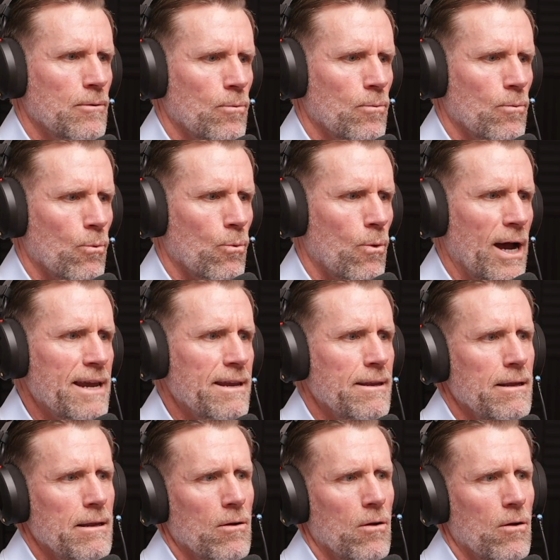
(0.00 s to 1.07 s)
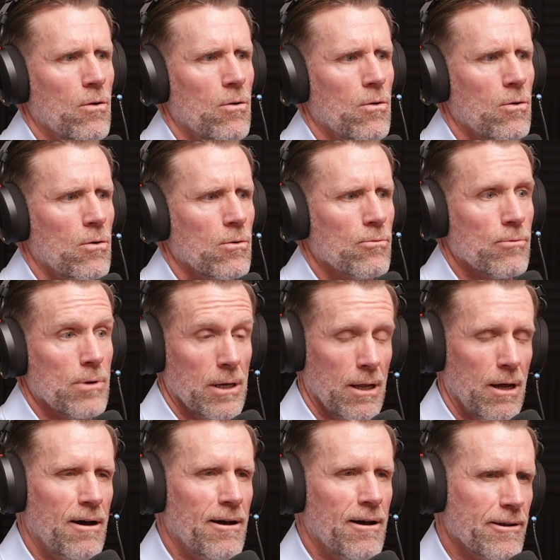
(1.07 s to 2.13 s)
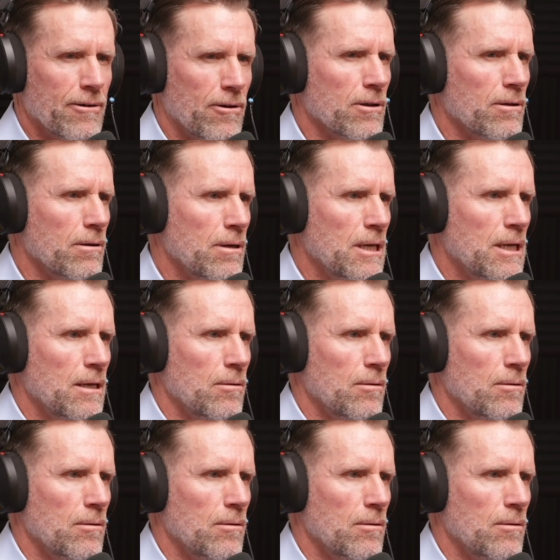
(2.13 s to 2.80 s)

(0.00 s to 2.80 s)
waiting or relying on